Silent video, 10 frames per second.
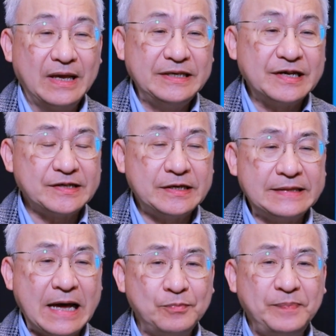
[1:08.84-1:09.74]
Yes,
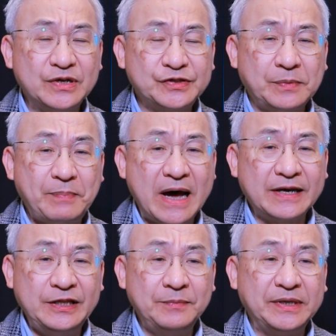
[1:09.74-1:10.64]
and now because the
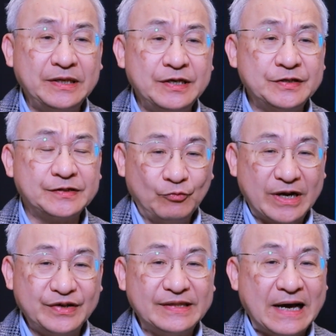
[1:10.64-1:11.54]
PARP inhibitor is
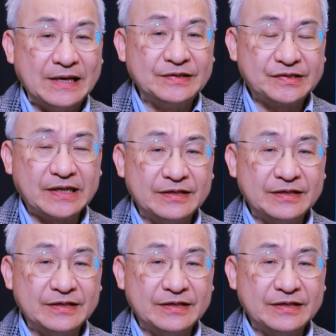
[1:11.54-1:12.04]
recognized